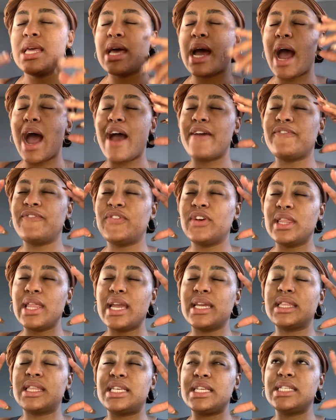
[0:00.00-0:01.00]
I feel
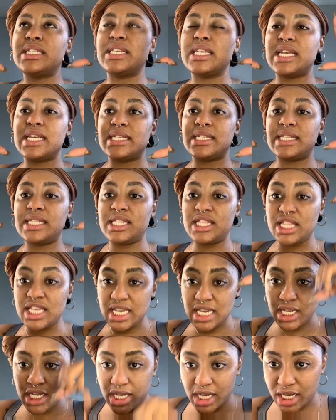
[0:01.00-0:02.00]
like this is the
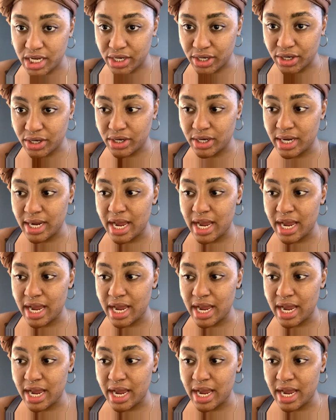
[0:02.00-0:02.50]
year.